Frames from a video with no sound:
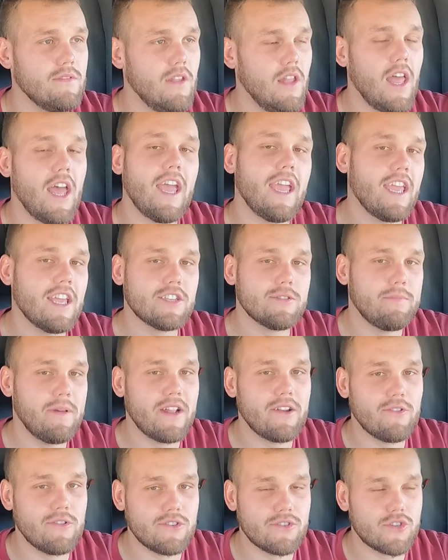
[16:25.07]
I guess,
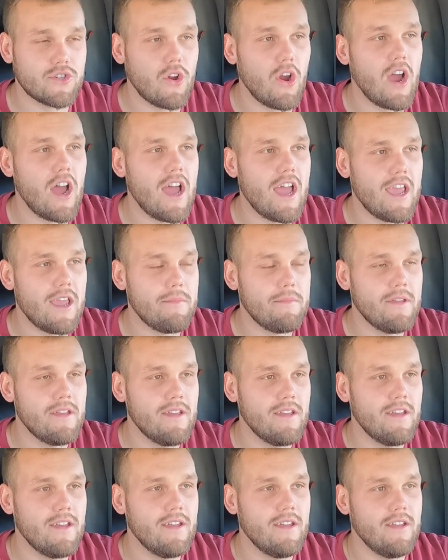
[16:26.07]
better describe,
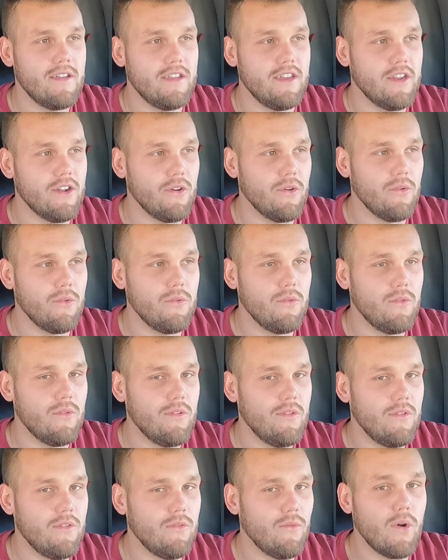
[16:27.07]

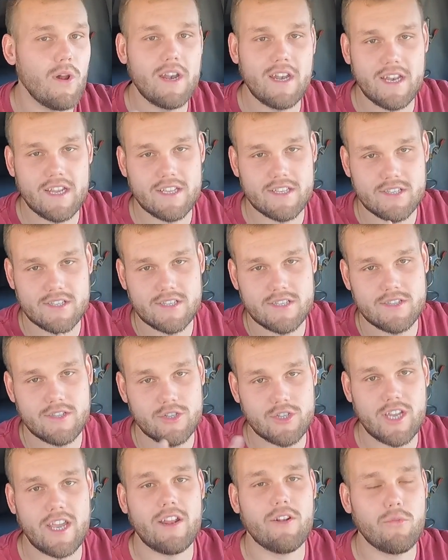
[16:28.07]
what it is the
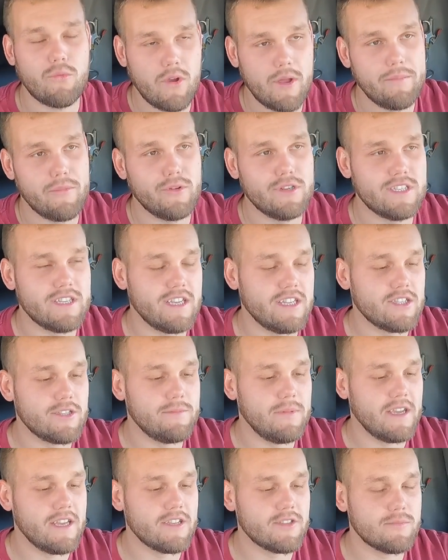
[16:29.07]
channel represents.
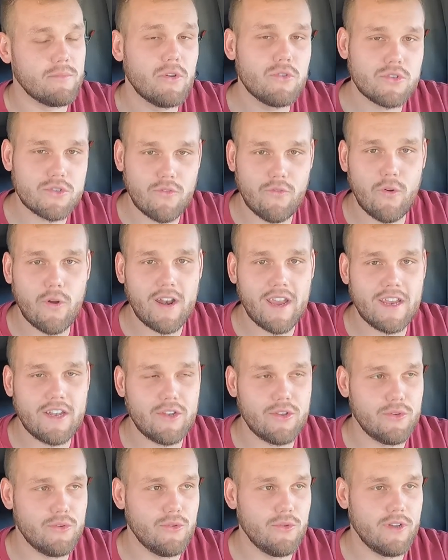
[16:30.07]
Because most of what I
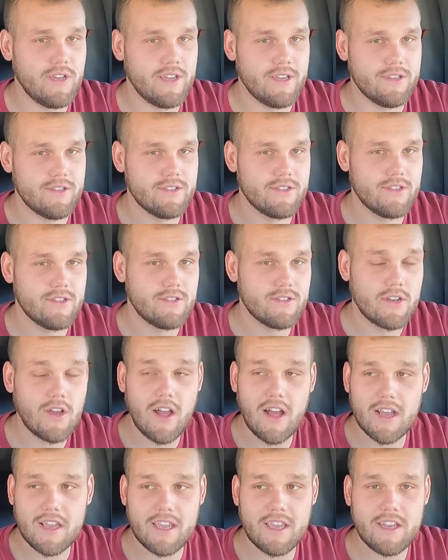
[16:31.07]
do is
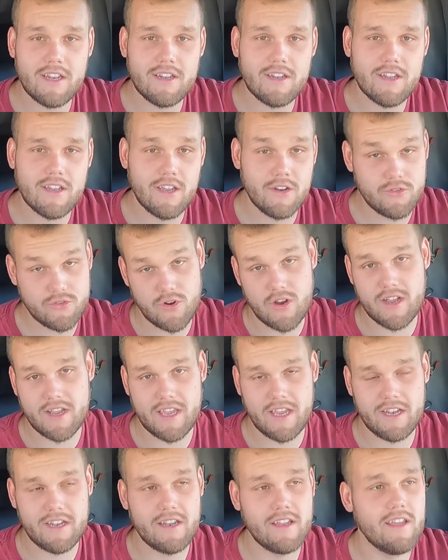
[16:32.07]
talking and
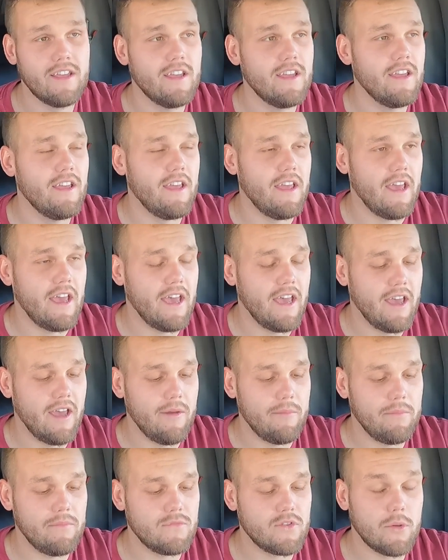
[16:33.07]
trucking.
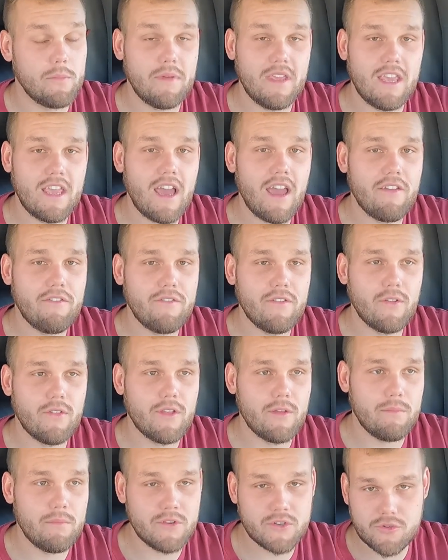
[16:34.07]
To me, I feel
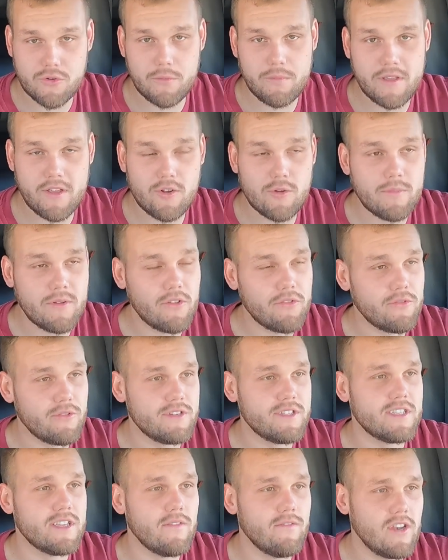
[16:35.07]
that Mr. Peterbilt
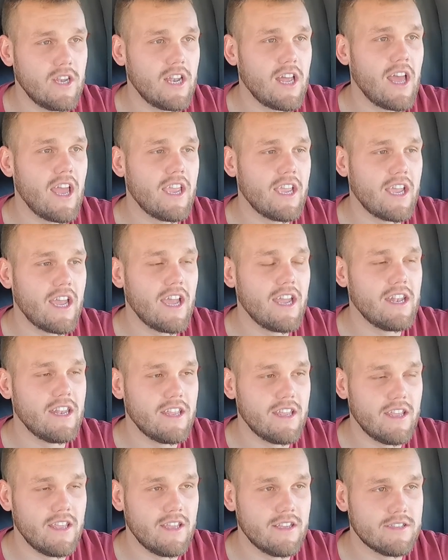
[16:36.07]
379 kind of
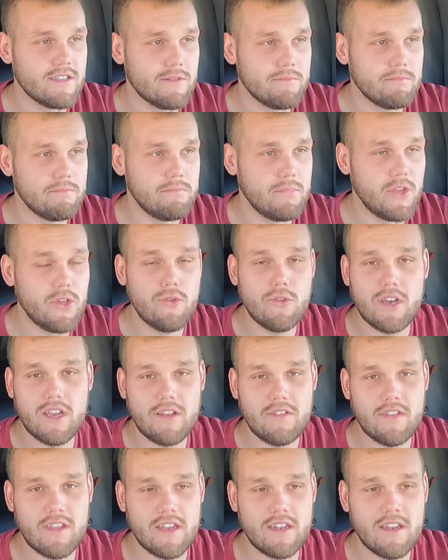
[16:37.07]
is
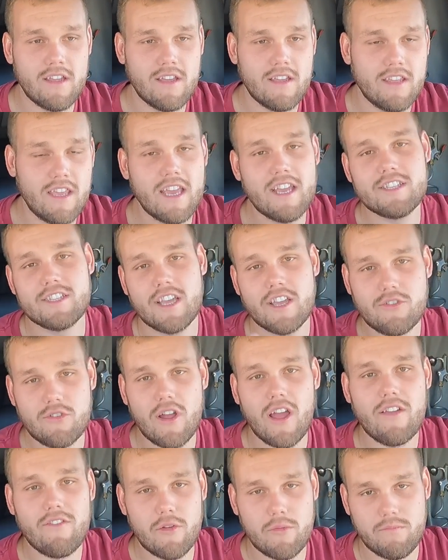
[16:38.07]
imputing that, yes, I
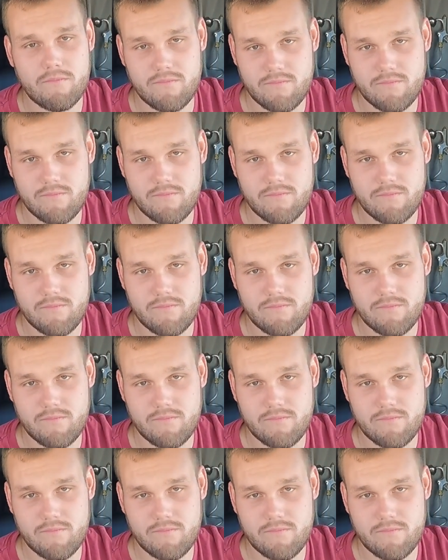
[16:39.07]
drive a